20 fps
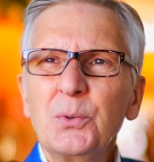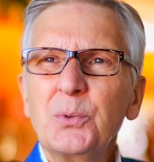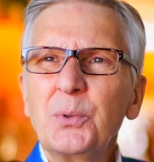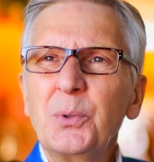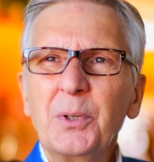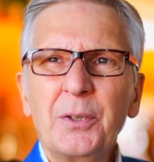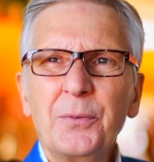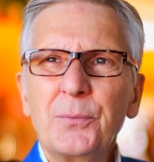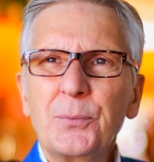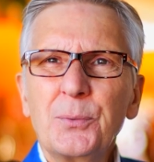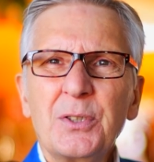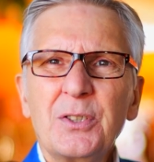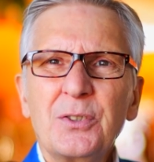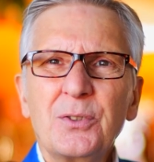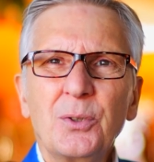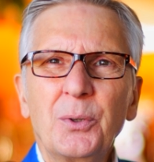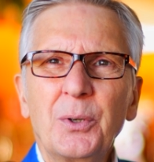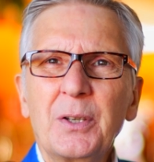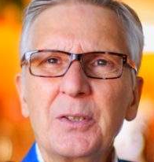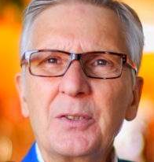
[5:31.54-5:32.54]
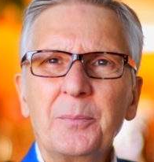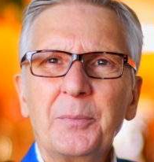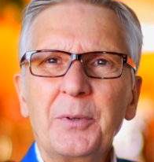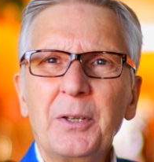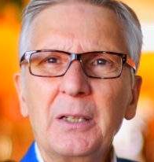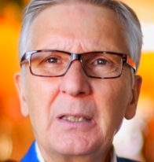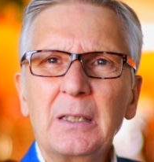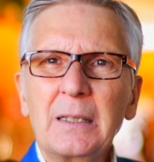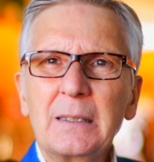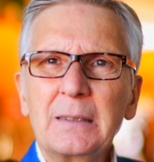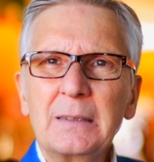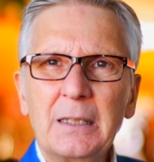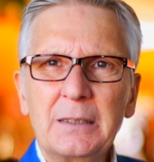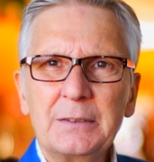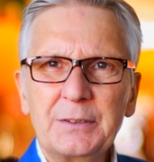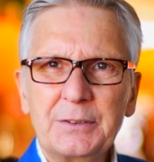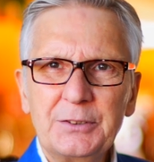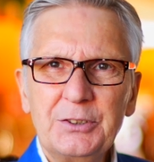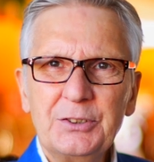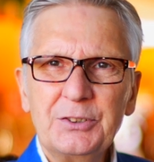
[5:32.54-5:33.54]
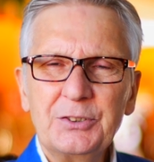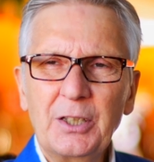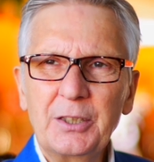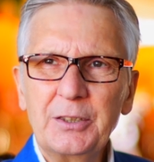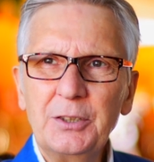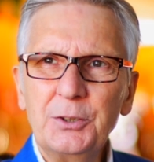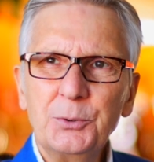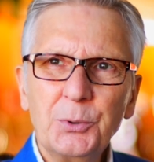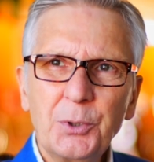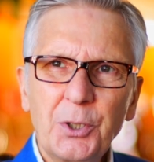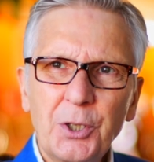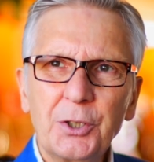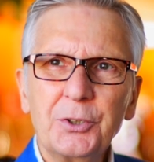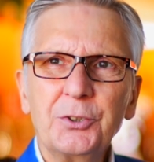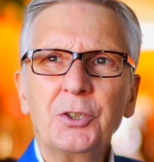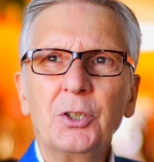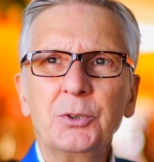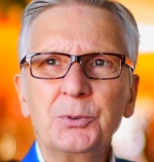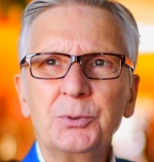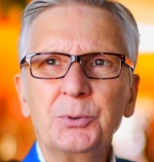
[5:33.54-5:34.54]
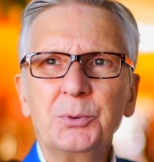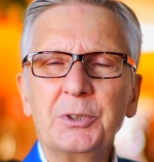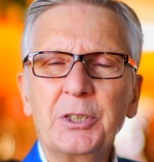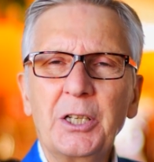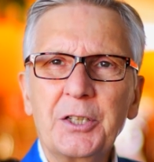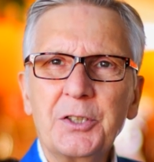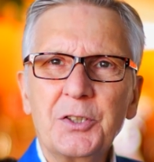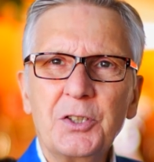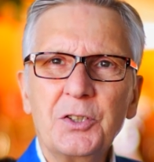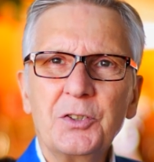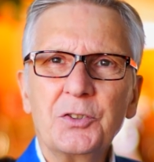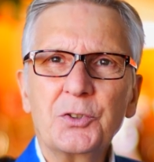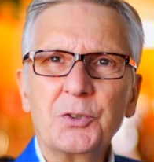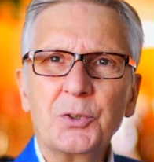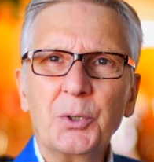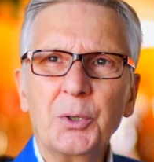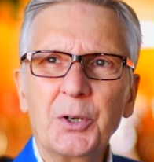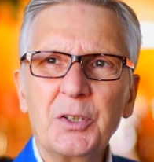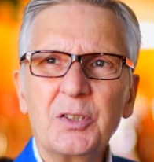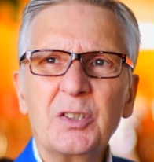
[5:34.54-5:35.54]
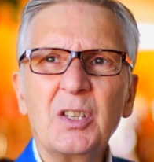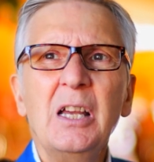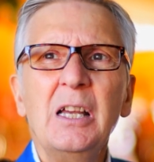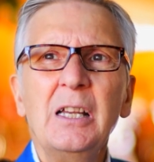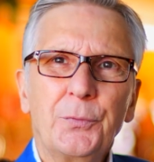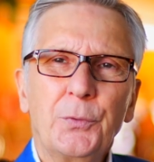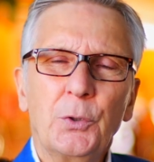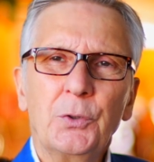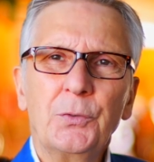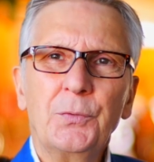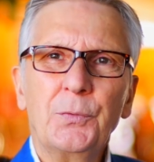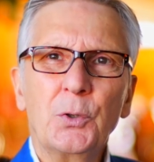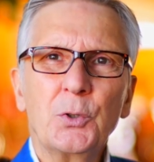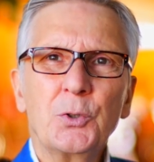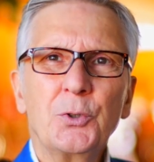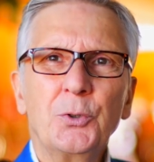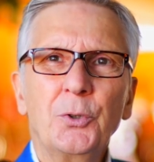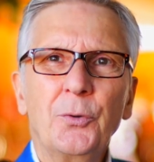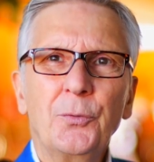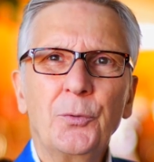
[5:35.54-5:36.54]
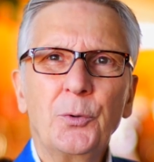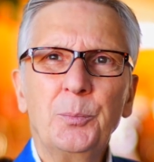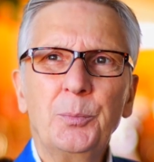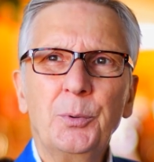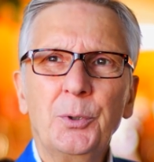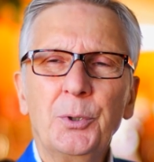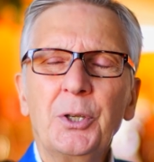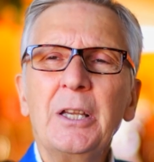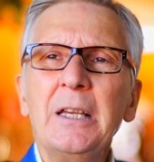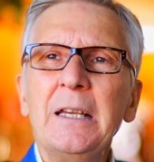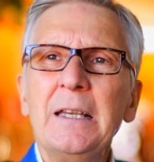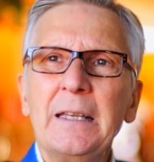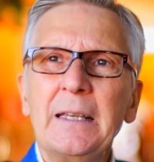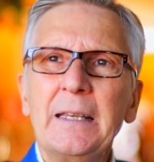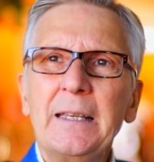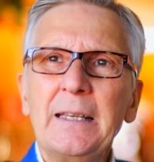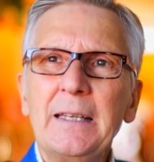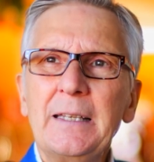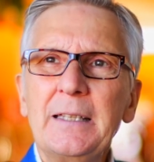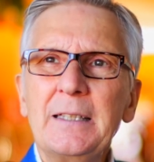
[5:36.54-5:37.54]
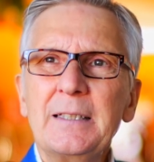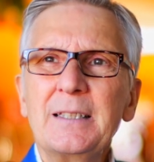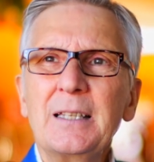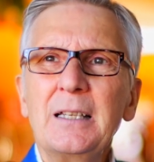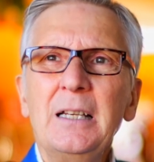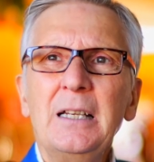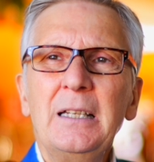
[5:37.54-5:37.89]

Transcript: 23 stories, something like that, and decided to cut down to 19 stories. First version of the book is